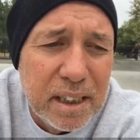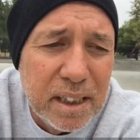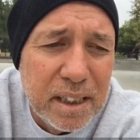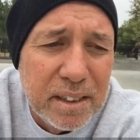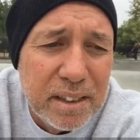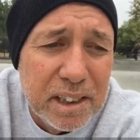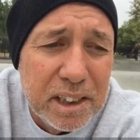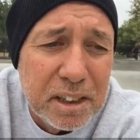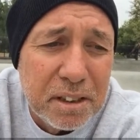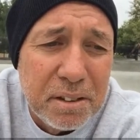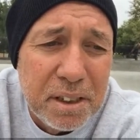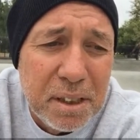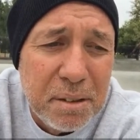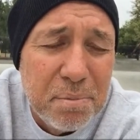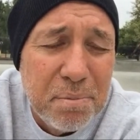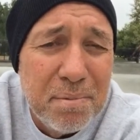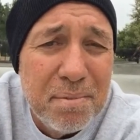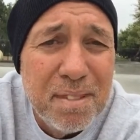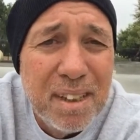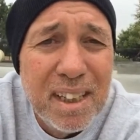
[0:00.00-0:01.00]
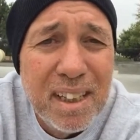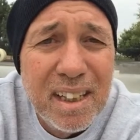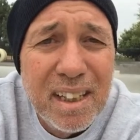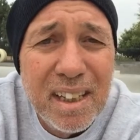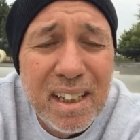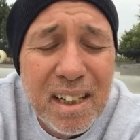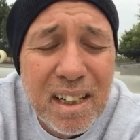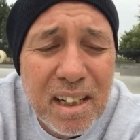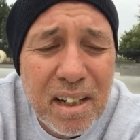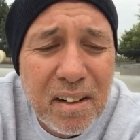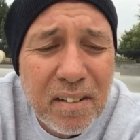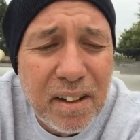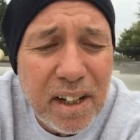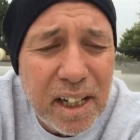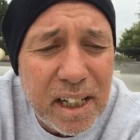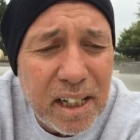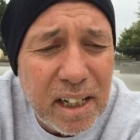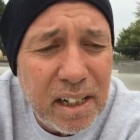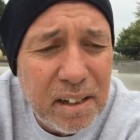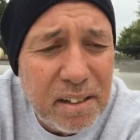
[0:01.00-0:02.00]
this cream
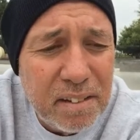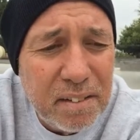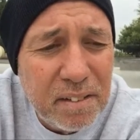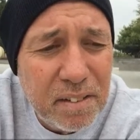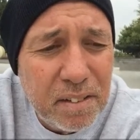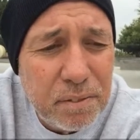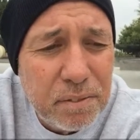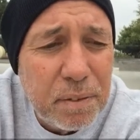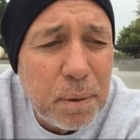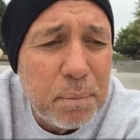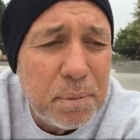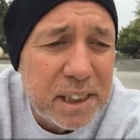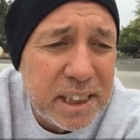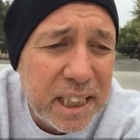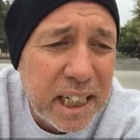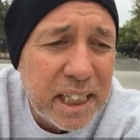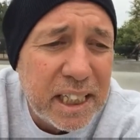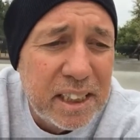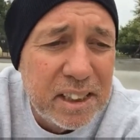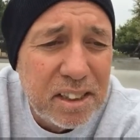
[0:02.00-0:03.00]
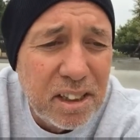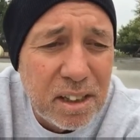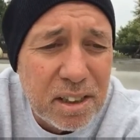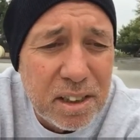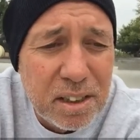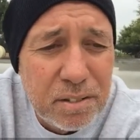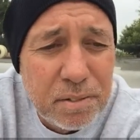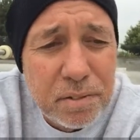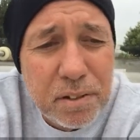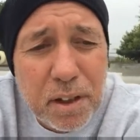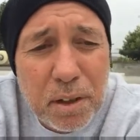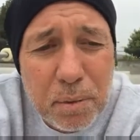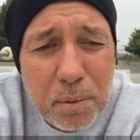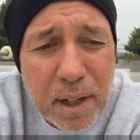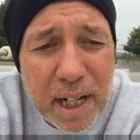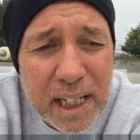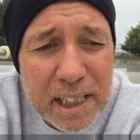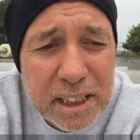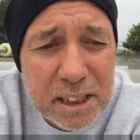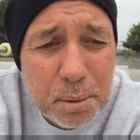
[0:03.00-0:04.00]
that I got from the second doctor for a
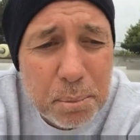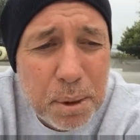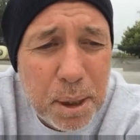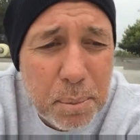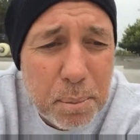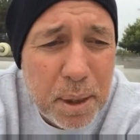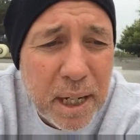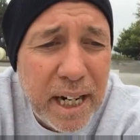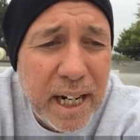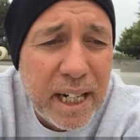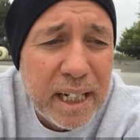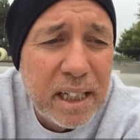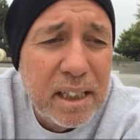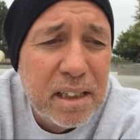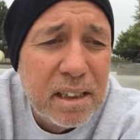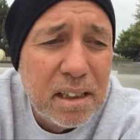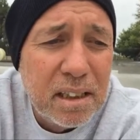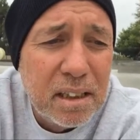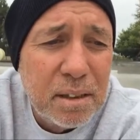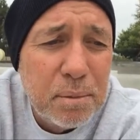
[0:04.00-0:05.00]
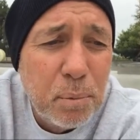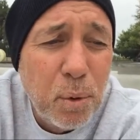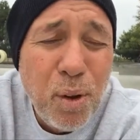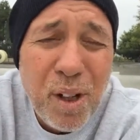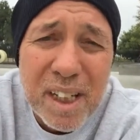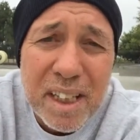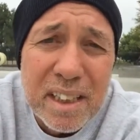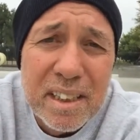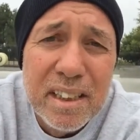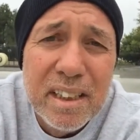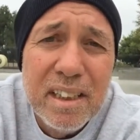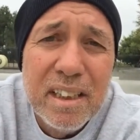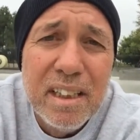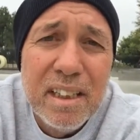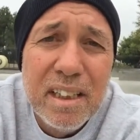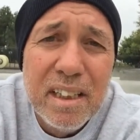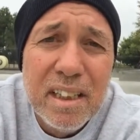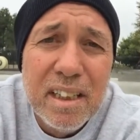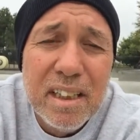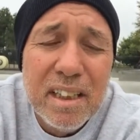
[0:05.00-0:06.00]
rash on my back worked.
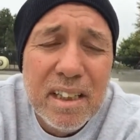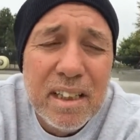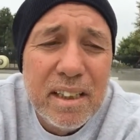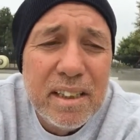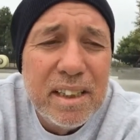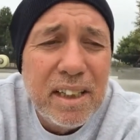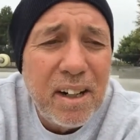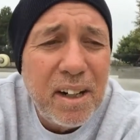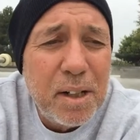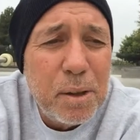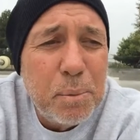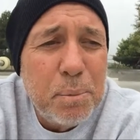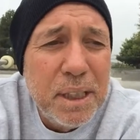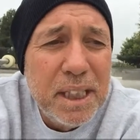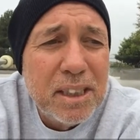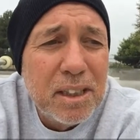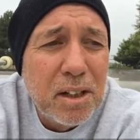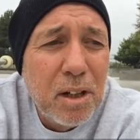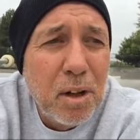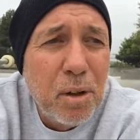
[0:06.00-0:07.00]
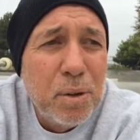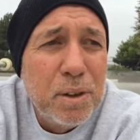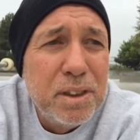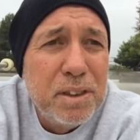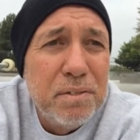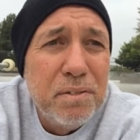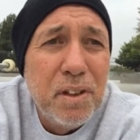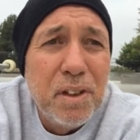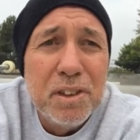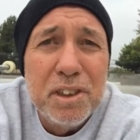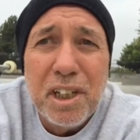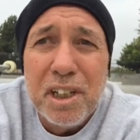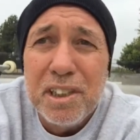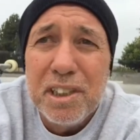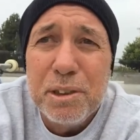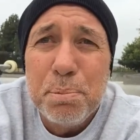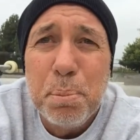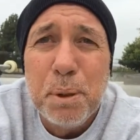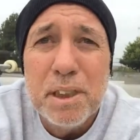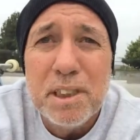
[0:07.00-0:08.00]
Now, I don't mean to go and divulge all
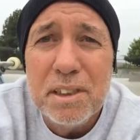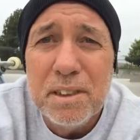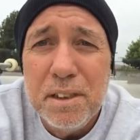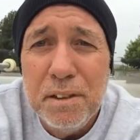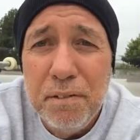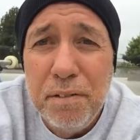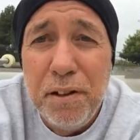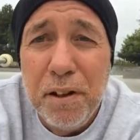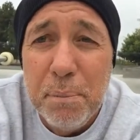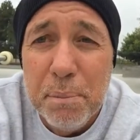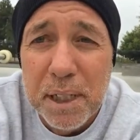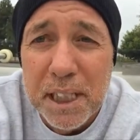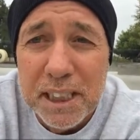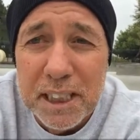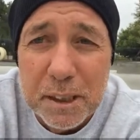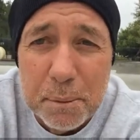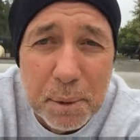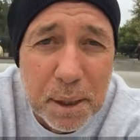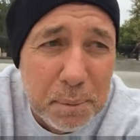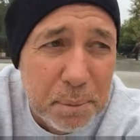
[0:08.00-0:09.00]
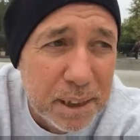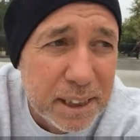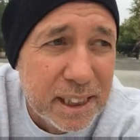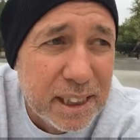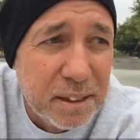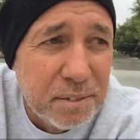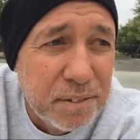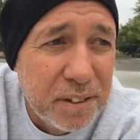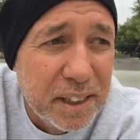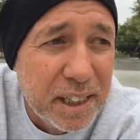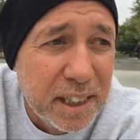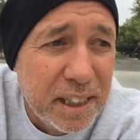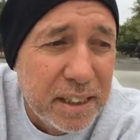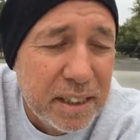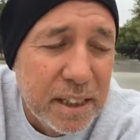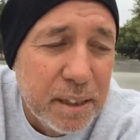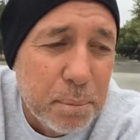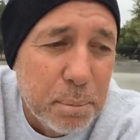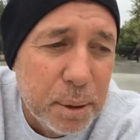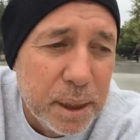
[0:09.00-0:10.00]
this personal information about myself on the
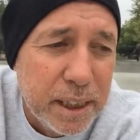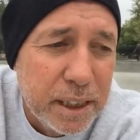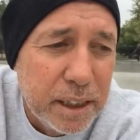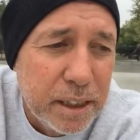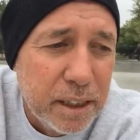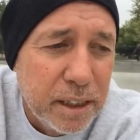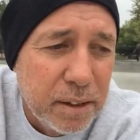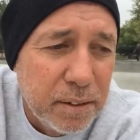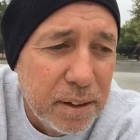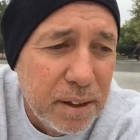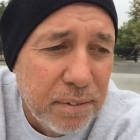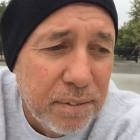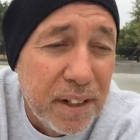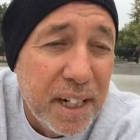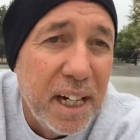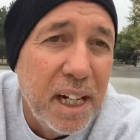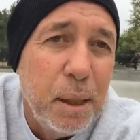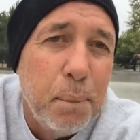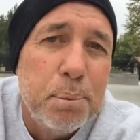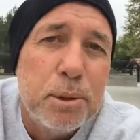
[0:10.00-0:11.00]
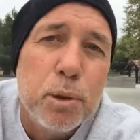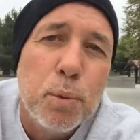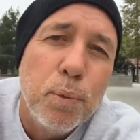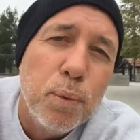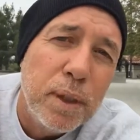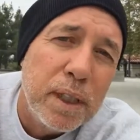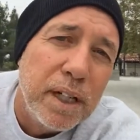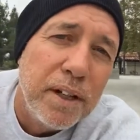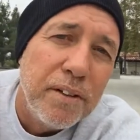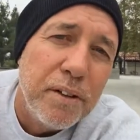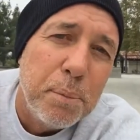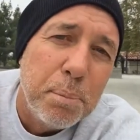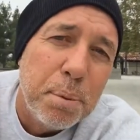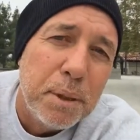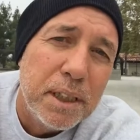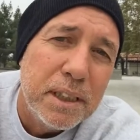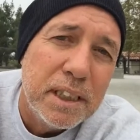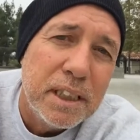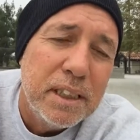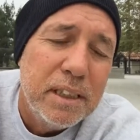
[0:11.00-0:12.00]
internet, but you know, if it helps one other
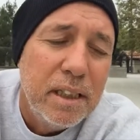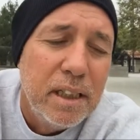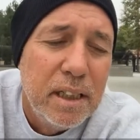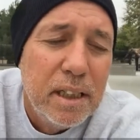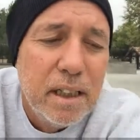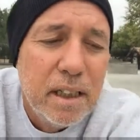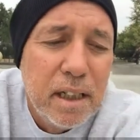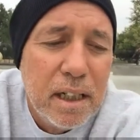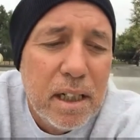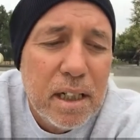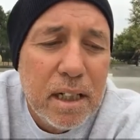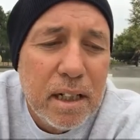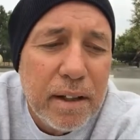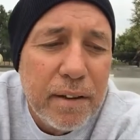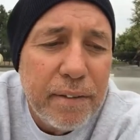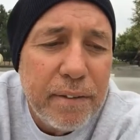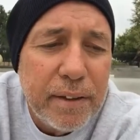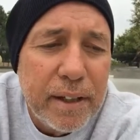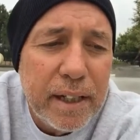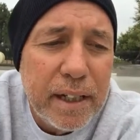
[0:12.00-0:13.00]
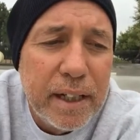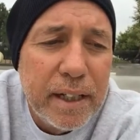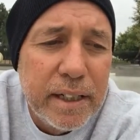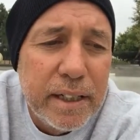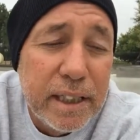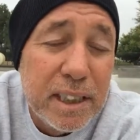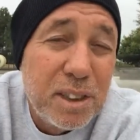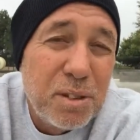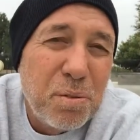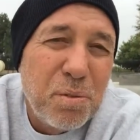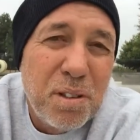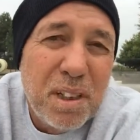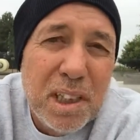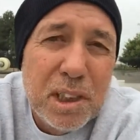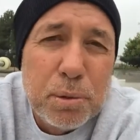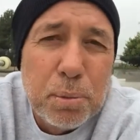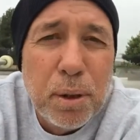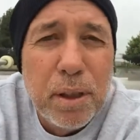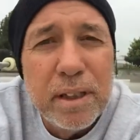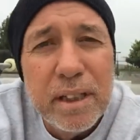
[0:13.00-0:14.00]
person, then
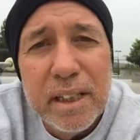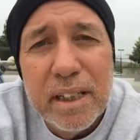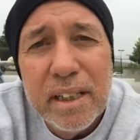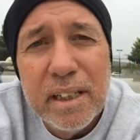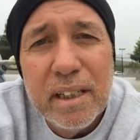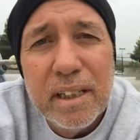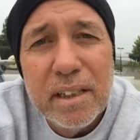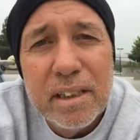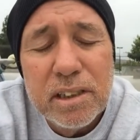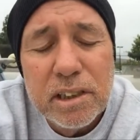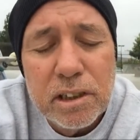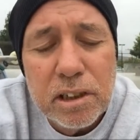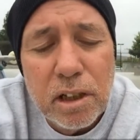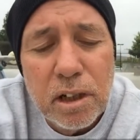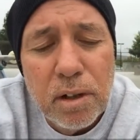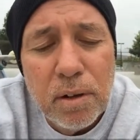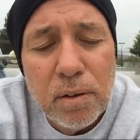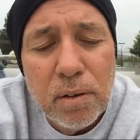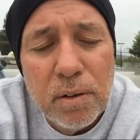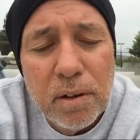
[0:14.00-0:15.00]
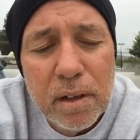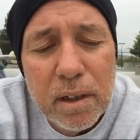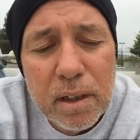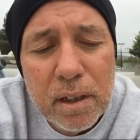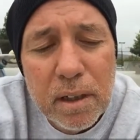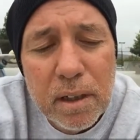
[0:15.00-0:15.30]
it's worth it. So,